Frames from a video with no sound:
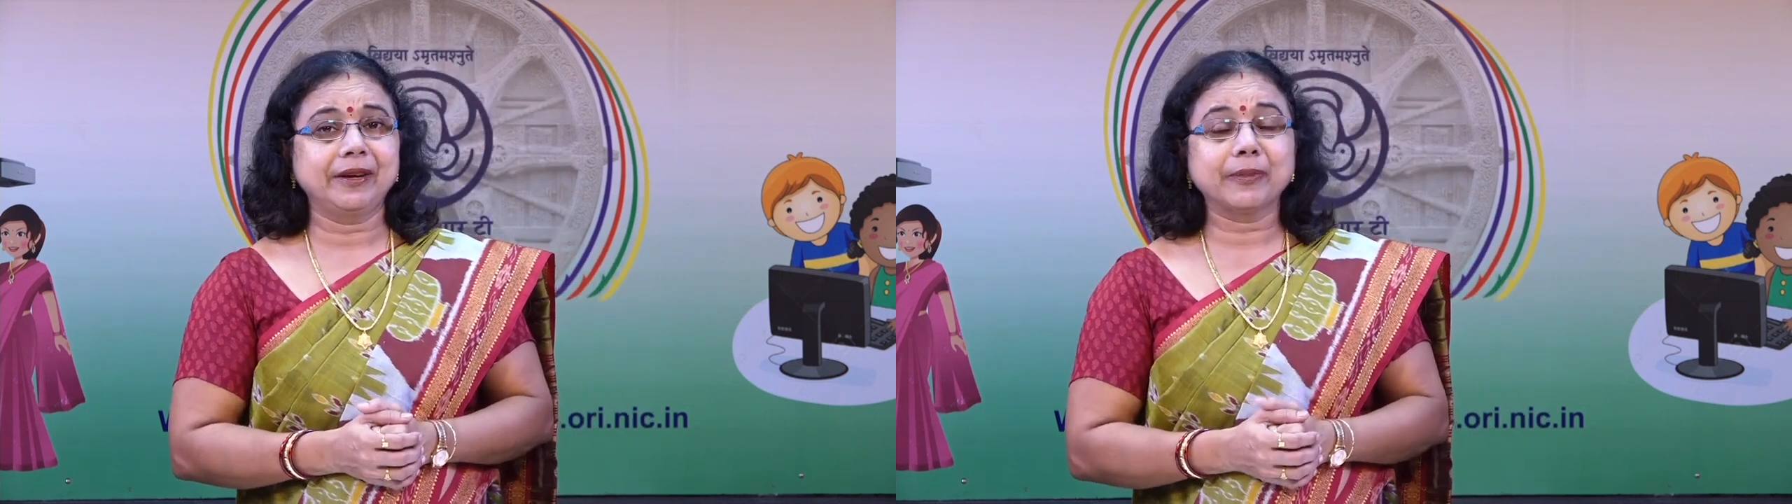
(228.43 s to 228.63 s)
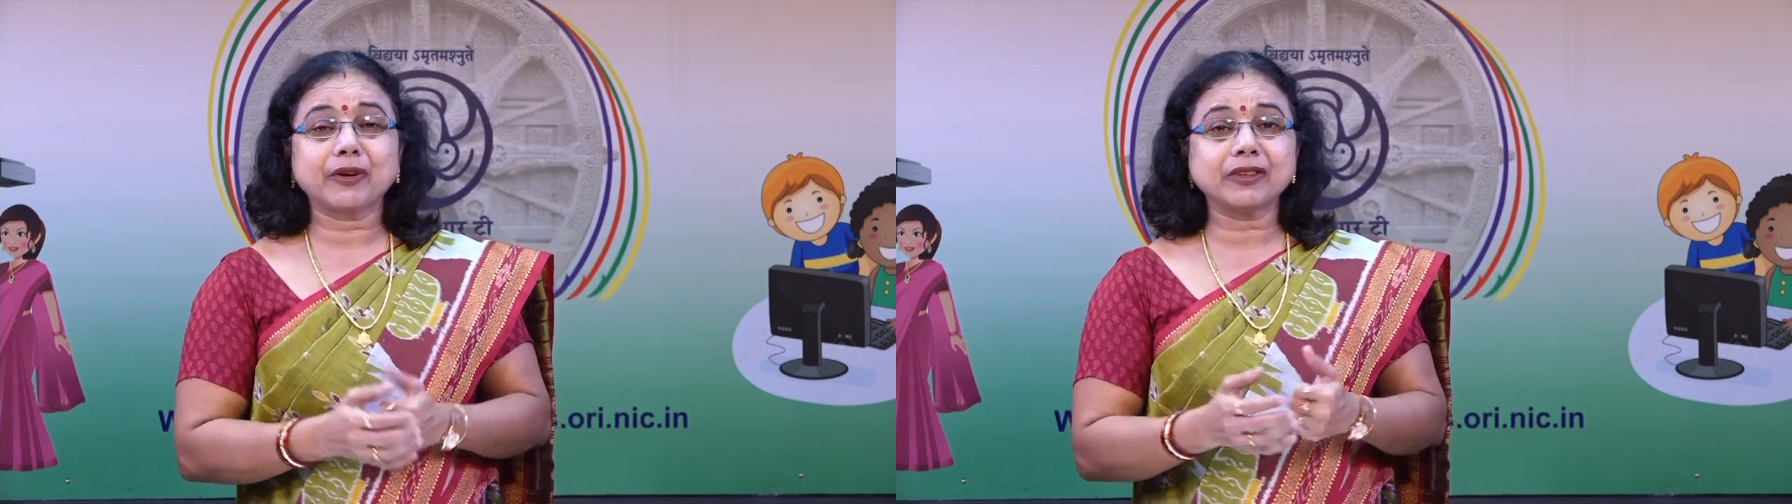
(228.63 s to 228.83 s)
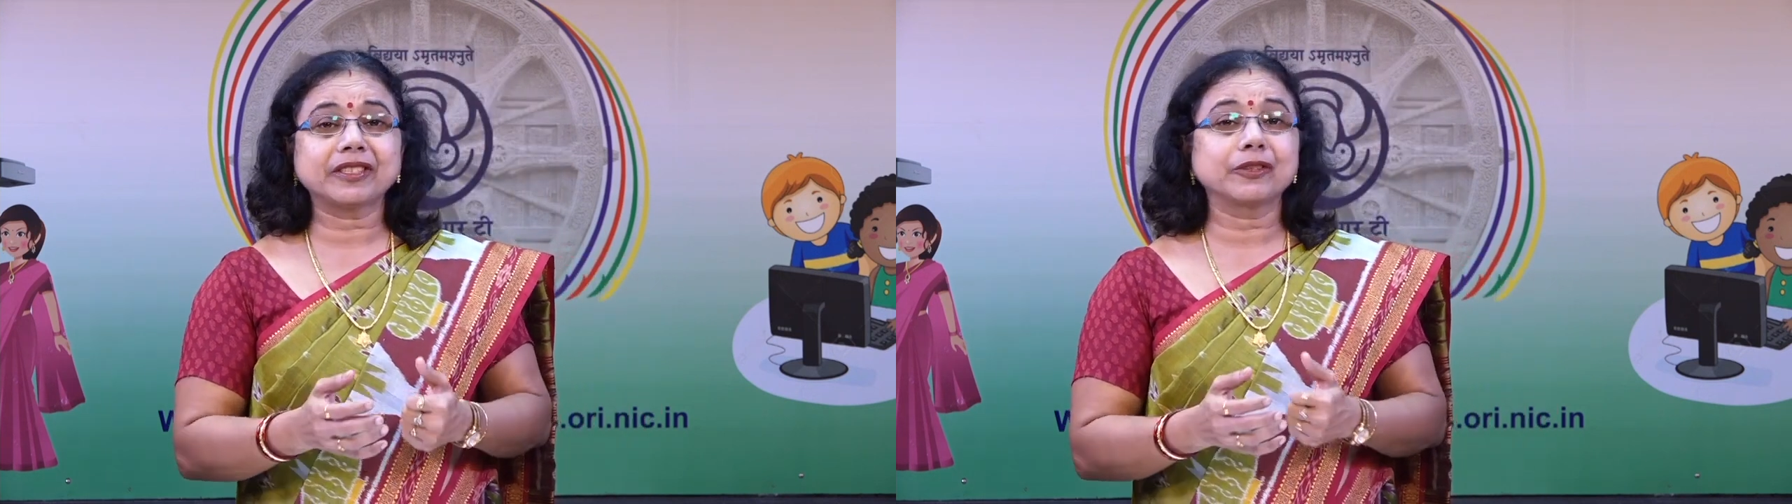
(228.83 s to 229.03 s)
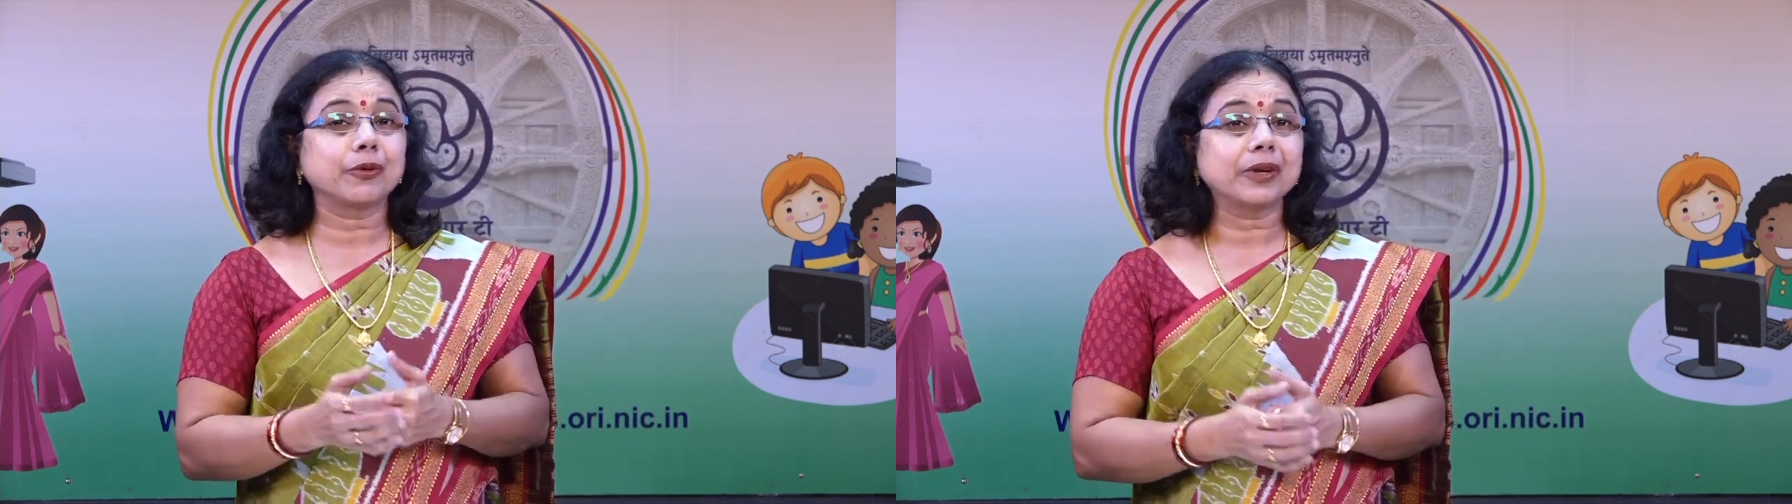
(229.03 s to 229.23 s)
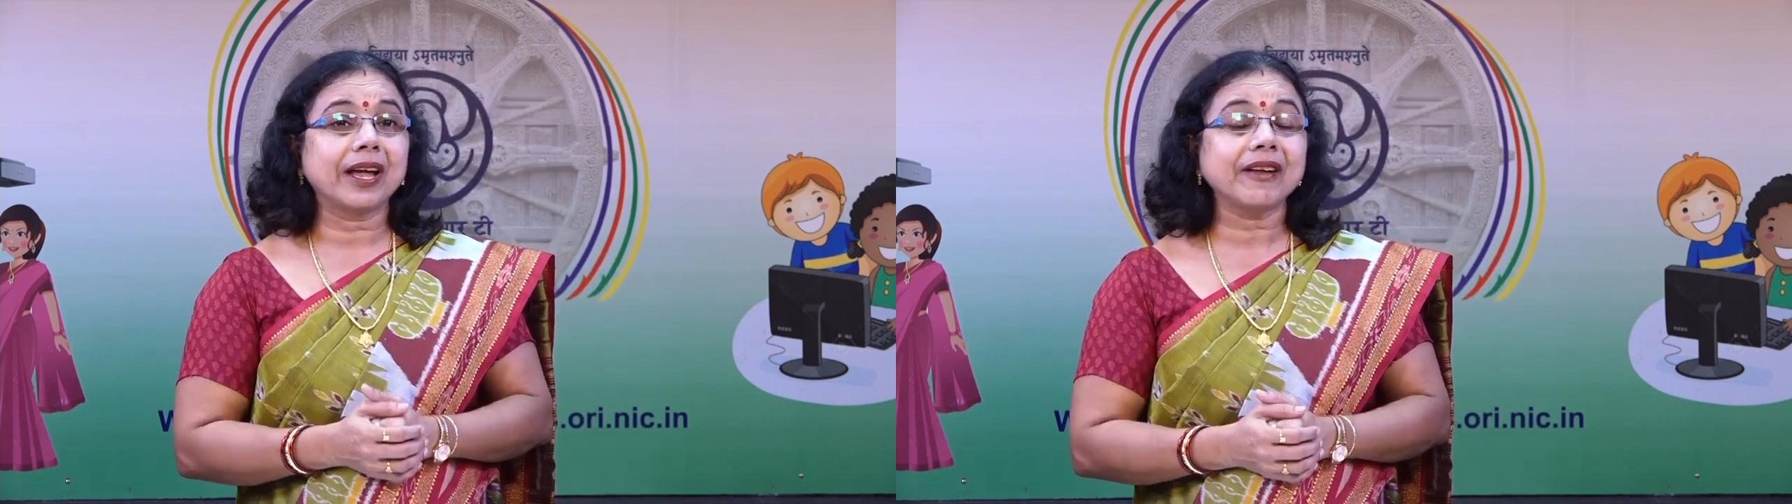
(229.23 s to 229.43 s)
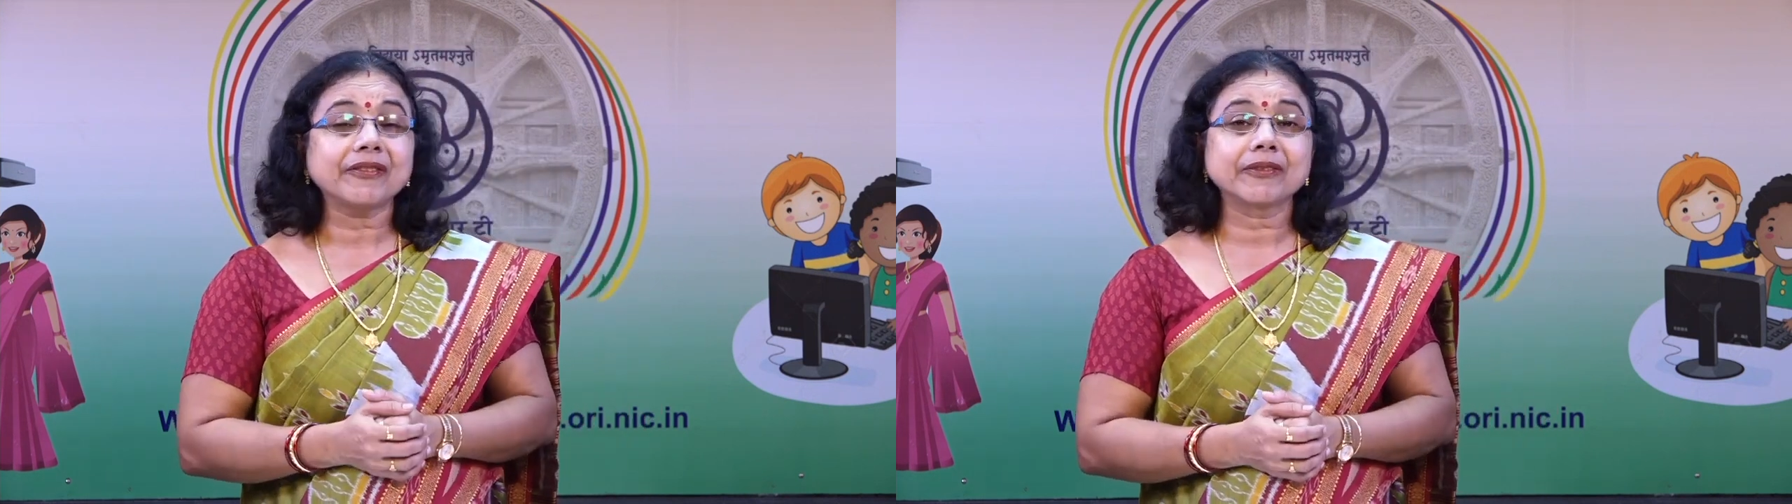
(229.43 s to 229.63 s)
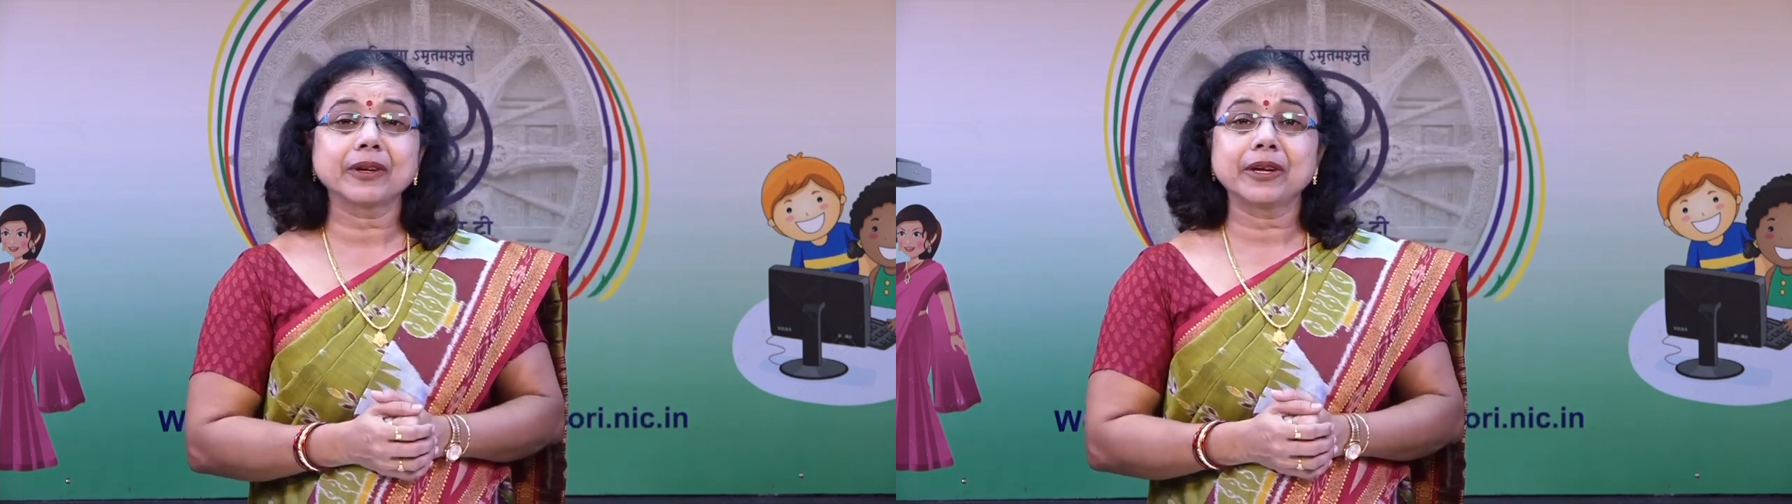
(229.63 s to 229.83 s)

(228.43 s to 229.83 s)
because they don't have